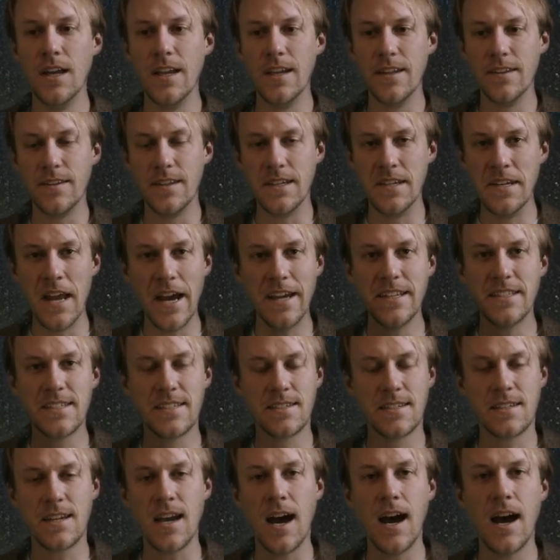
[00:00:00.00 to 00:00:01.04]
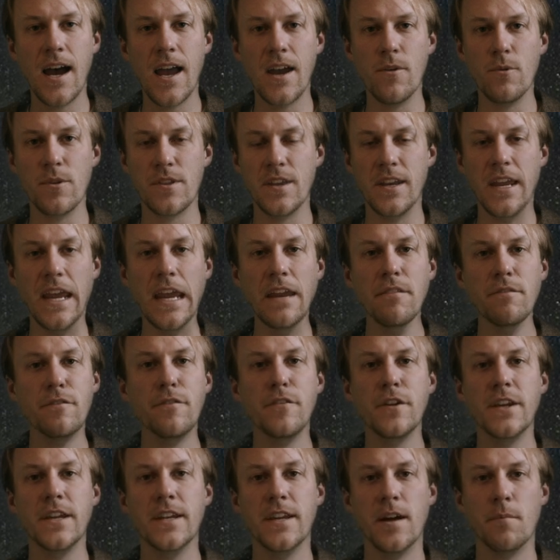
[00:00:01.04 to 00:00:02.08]
the night sky with an
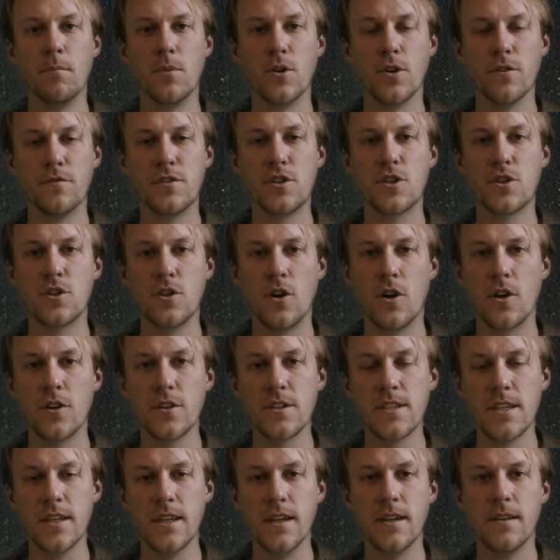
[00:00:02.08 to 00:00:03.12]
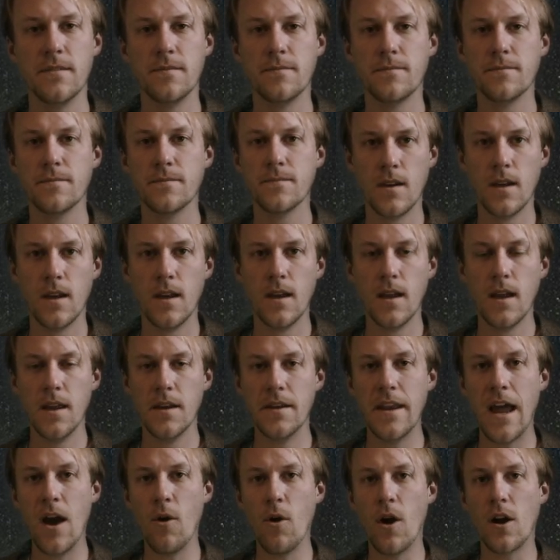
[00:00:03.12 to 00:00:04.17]
infinite number of stars in it.
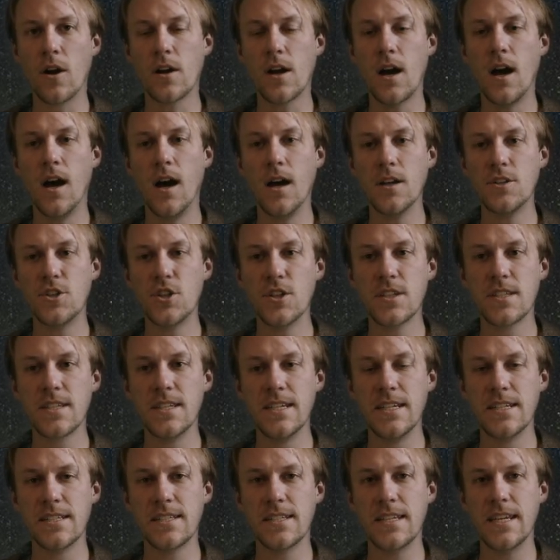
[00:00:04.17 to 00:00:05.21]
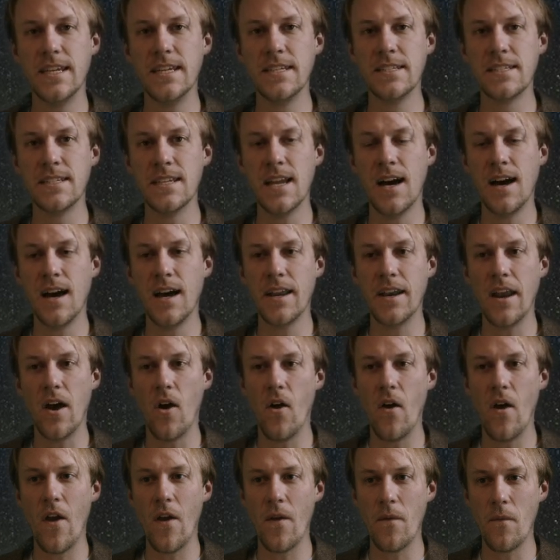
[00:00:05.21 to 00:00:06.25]
Now, our consciousness is not
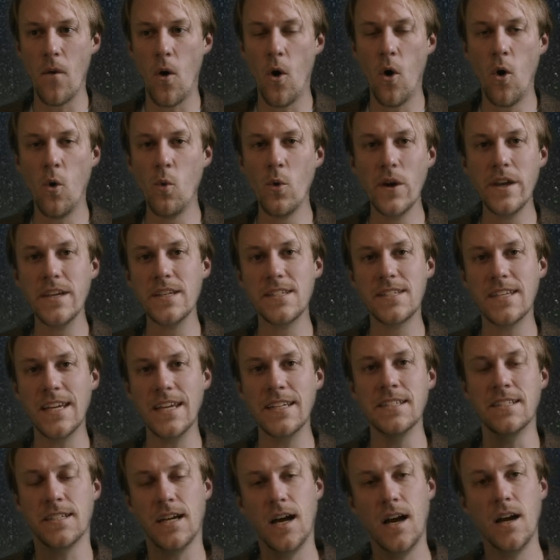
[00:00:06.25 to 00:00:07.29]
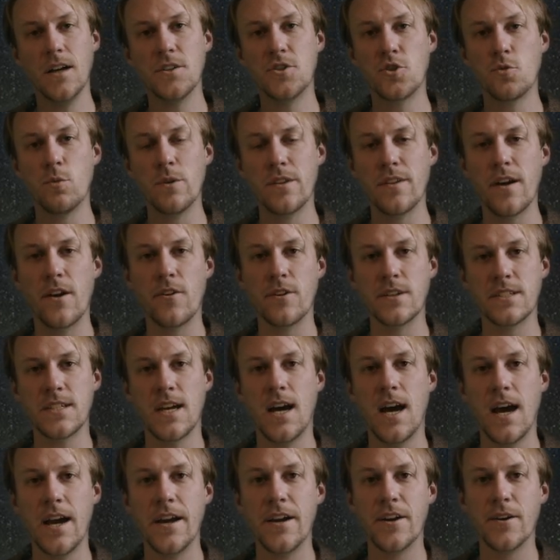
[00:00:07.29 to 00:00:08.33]
always in touch with our
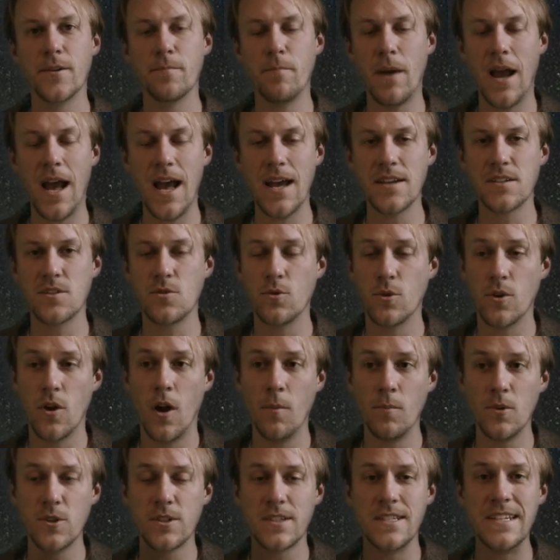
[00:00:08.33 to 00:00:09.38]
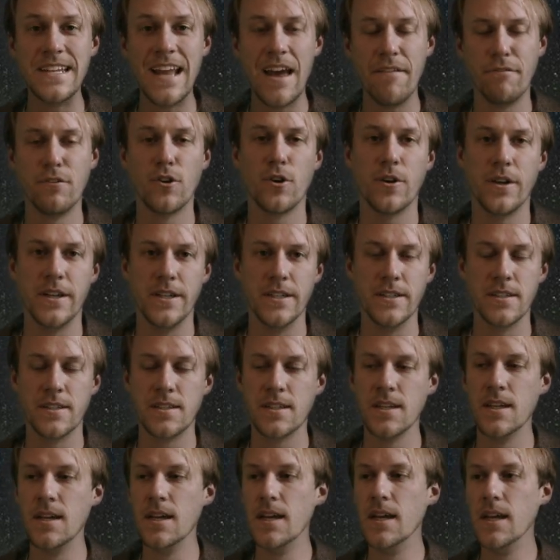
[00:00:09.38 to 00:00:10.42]
entire past, or almost never is.
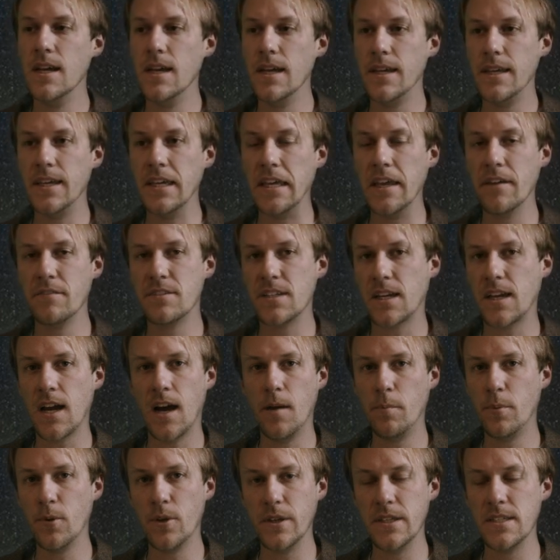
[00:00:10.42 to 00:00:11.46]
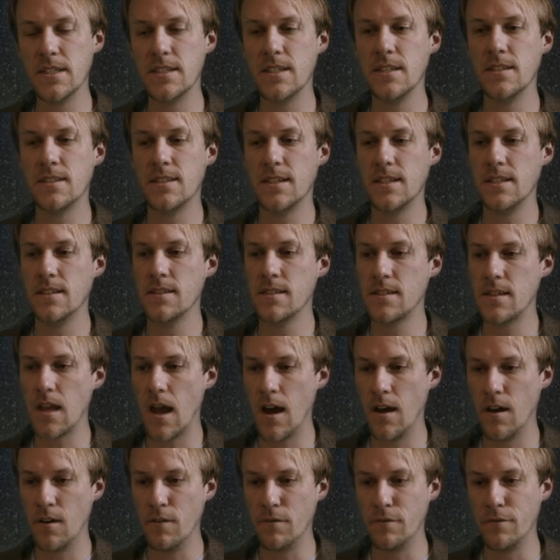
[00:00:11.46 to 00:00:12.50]
He gives a couple instances
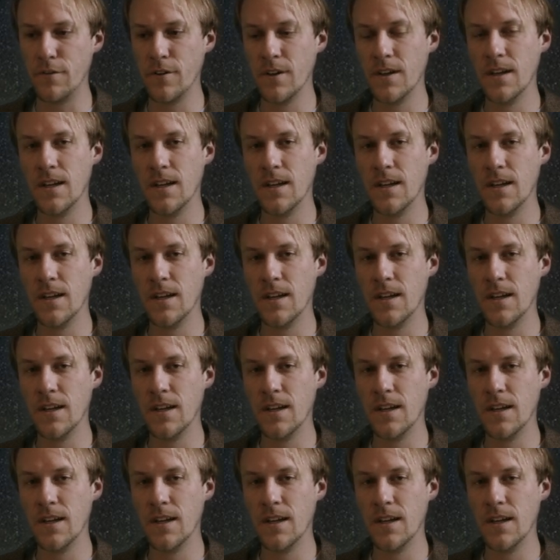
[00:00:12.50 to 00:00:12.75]
of